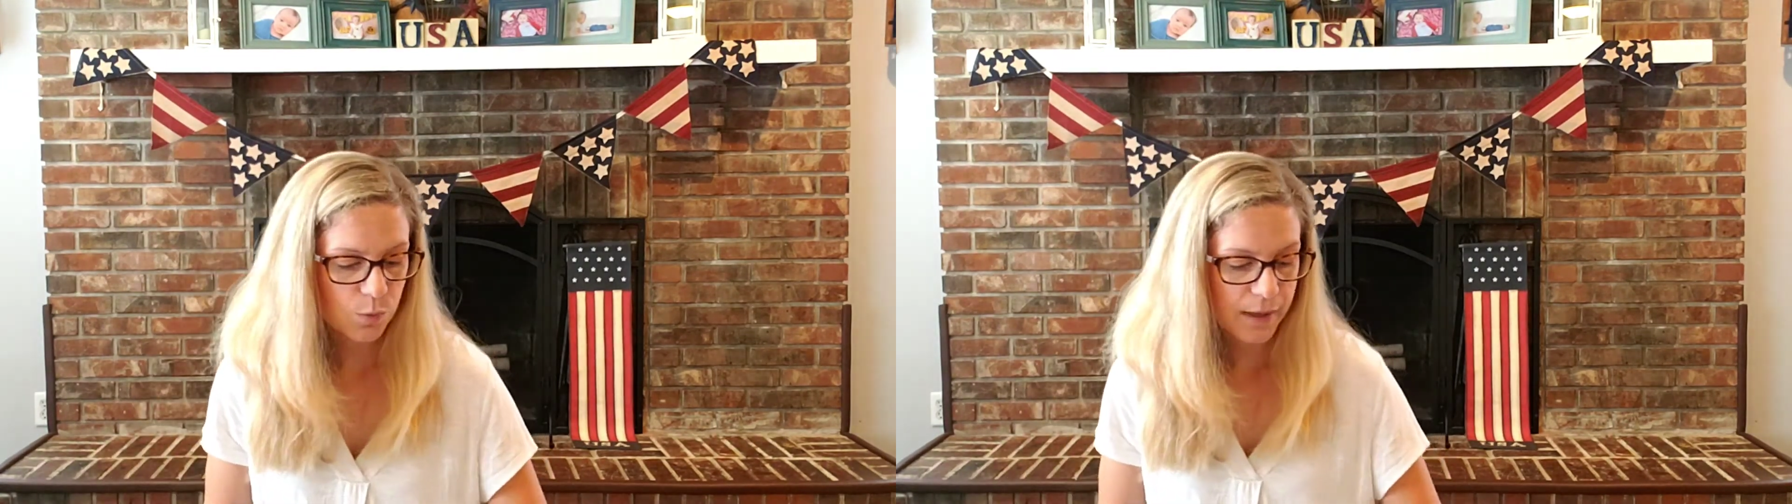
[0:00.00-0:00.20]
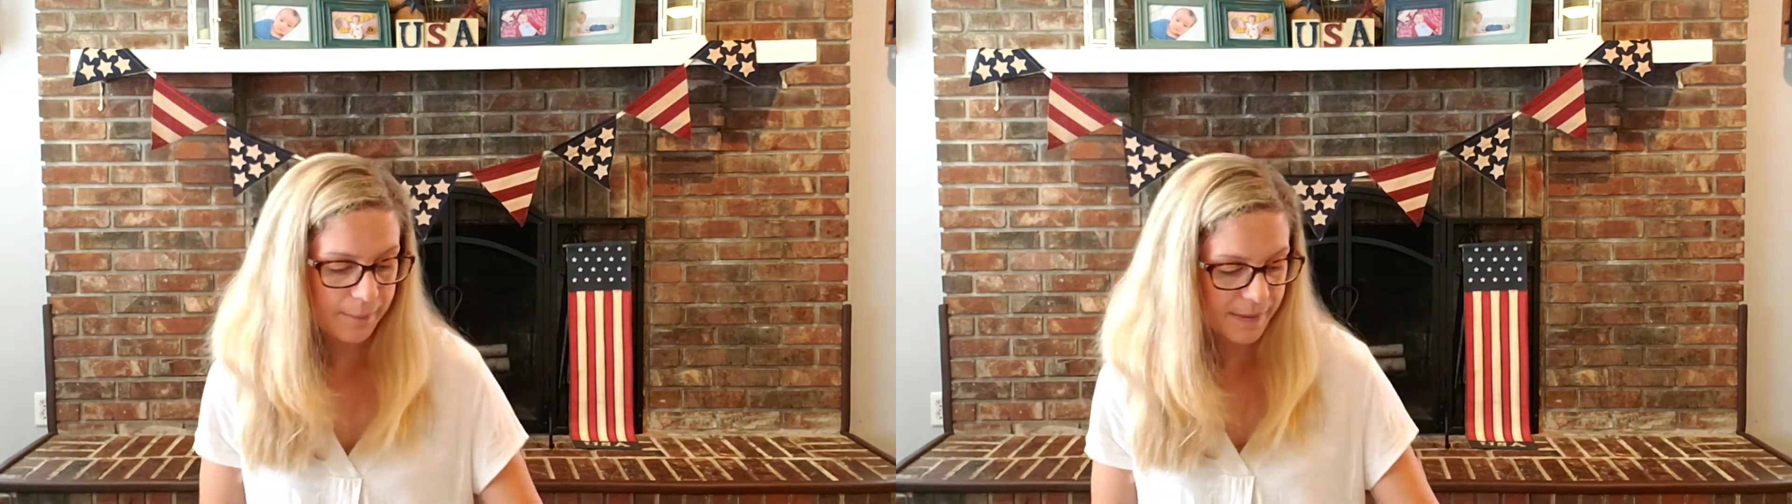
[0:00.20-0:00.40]

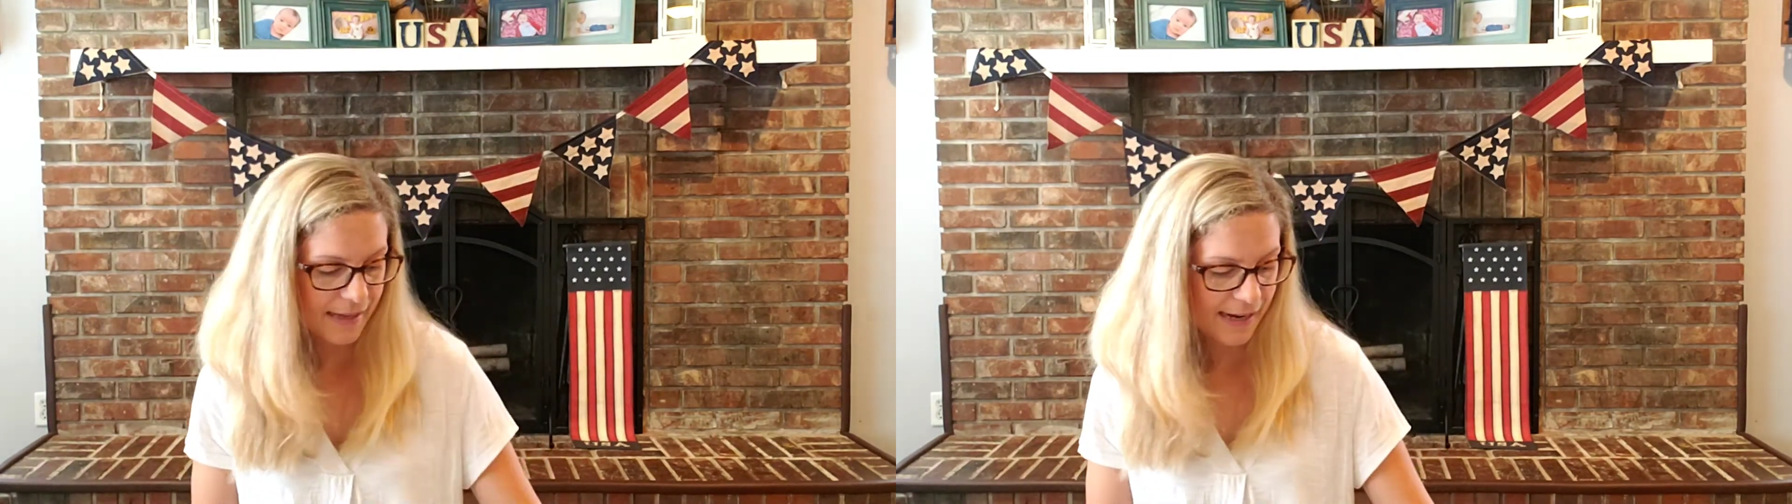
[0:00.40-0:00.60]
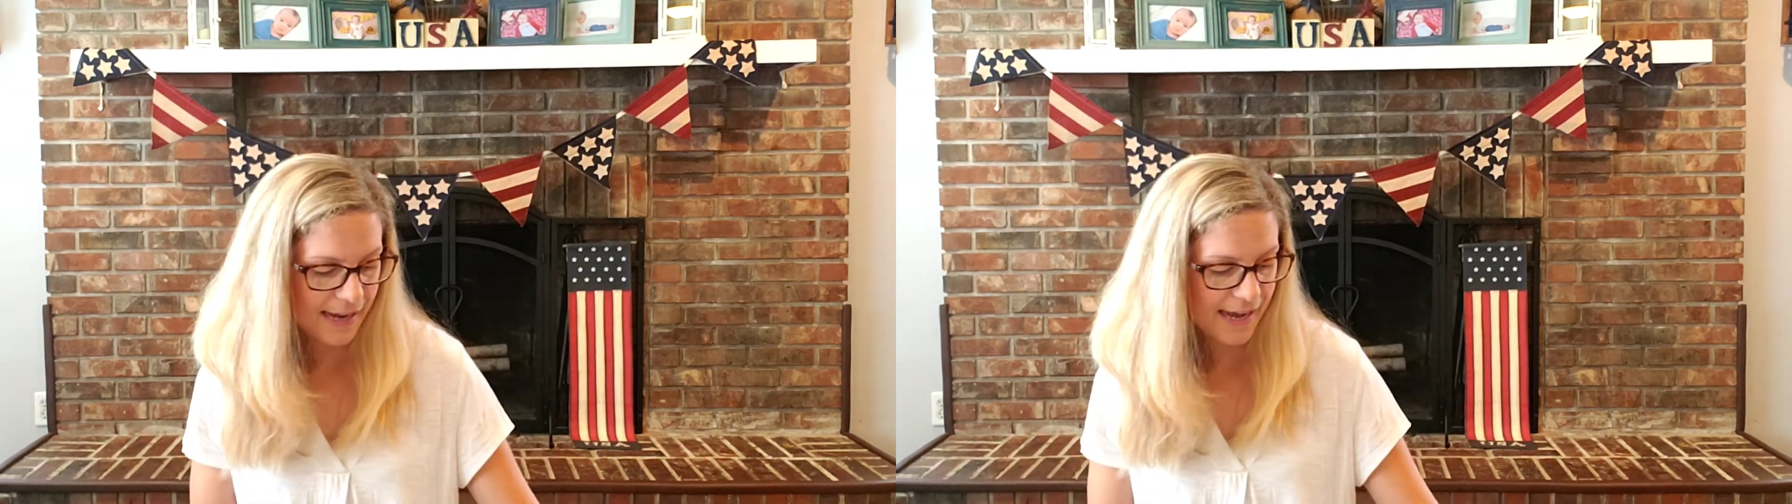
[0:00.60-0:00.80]
whip
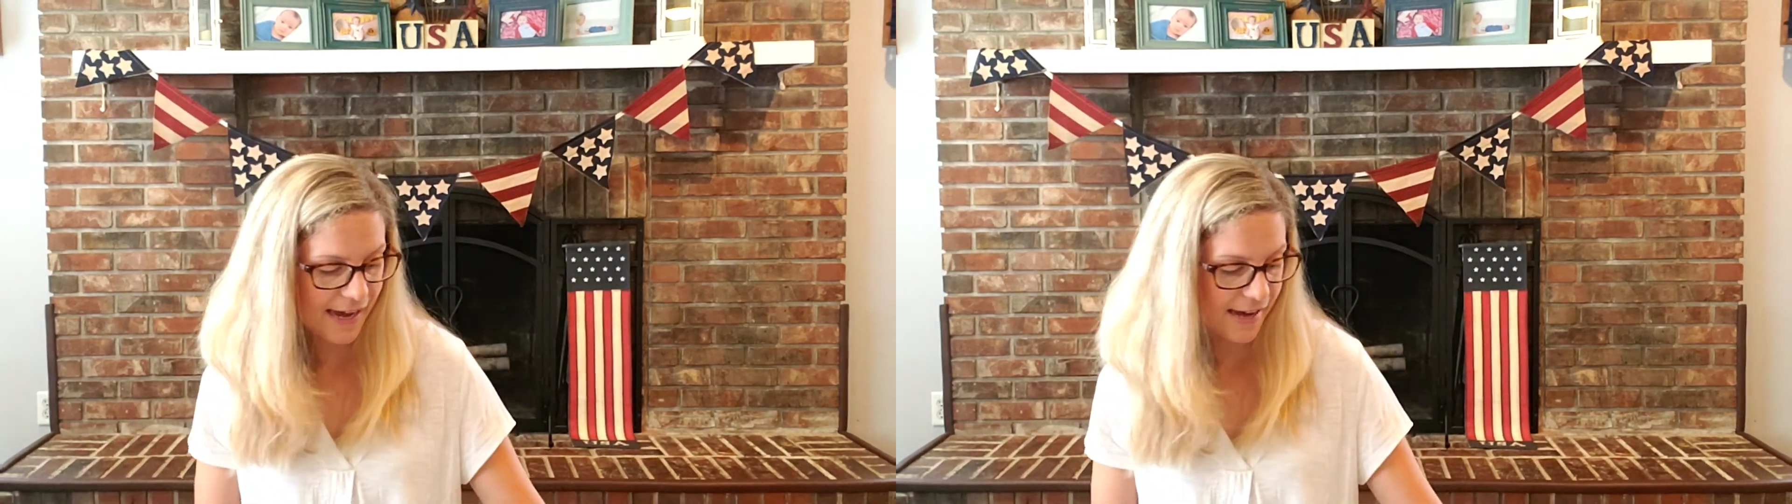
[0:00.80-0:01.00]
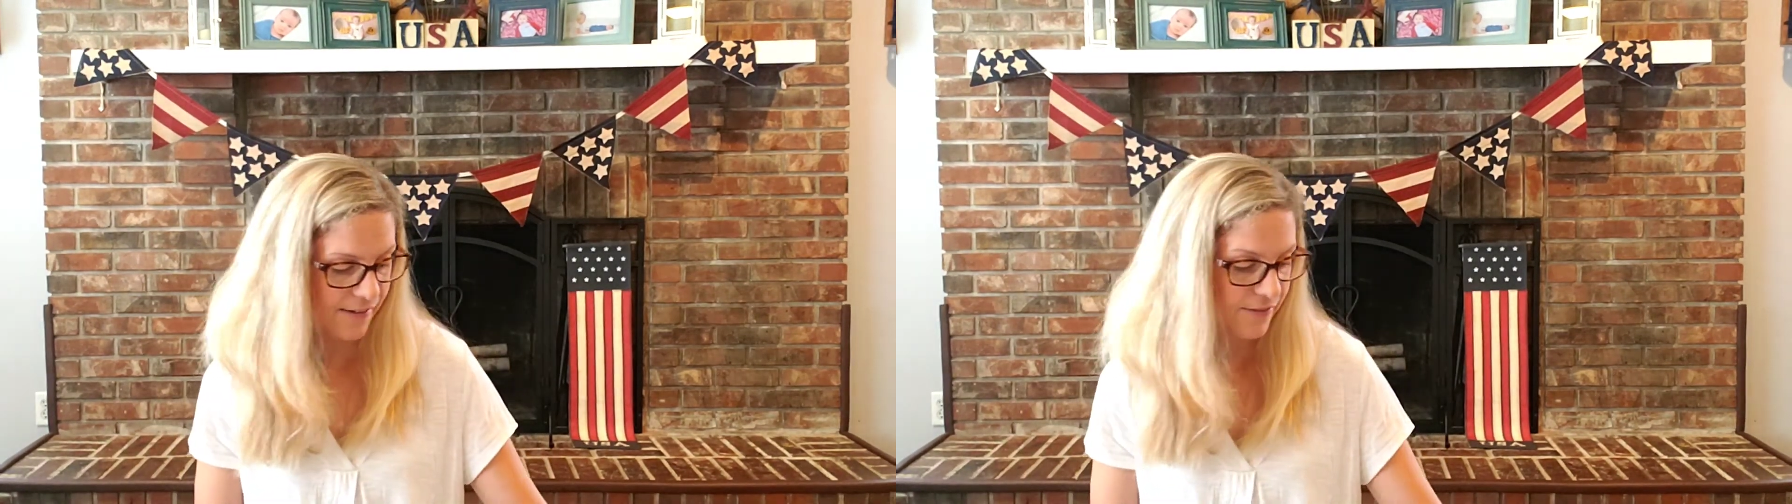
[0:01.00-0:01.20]
that I
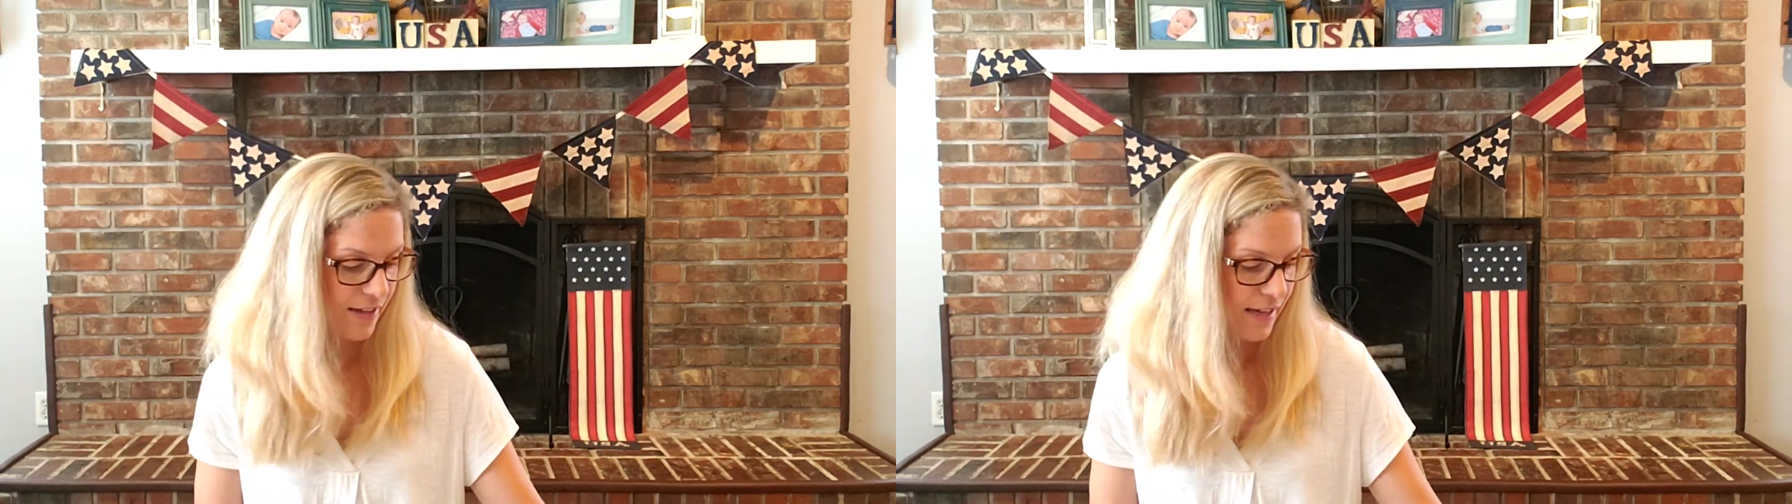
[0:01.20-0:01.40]
have